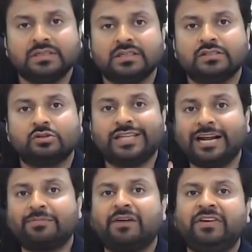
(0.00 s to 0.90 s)
So
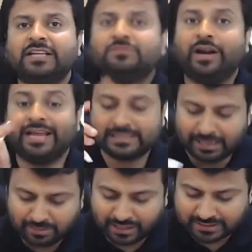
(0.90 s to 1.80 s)
that profit is what?
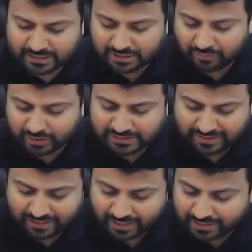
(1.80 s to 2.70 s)
Exempt under section
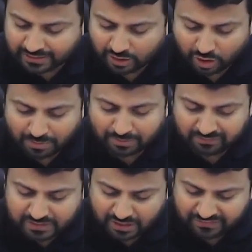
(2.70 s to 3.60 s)
47 under the normal
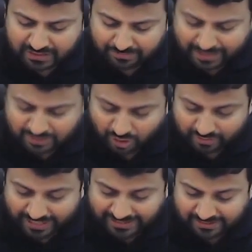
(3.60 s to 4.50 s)
provision of income tax law,
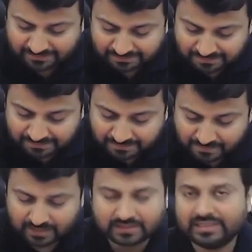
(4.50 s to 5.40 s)
right?
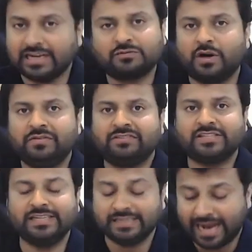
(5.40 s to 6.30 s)
That's what we have
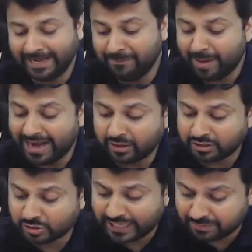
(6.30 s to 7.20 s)
seen. And in MAT
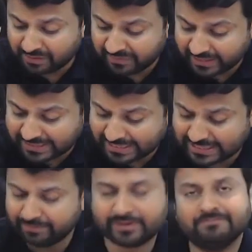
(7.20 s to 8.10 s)
also that profit is
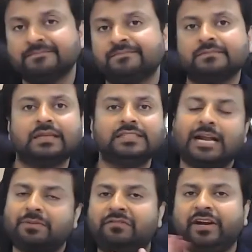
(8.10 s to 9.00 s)
exempt.
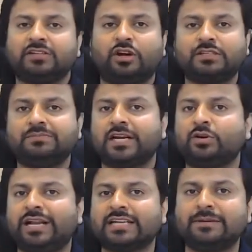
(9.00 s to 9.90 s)
That profit is not subject
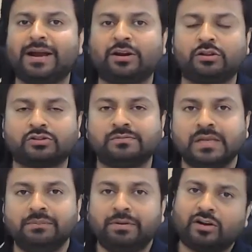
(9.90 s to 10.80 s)
to tax in MAT also,
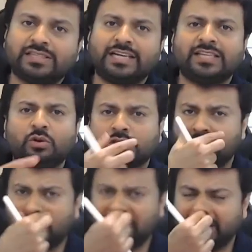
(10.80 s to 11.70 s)
because that is a notional
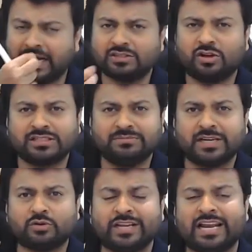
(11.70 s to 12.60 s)
profit that is not
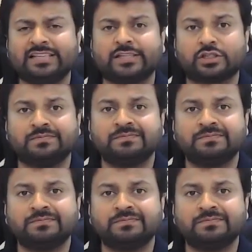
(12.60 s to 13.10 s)
subject to realization.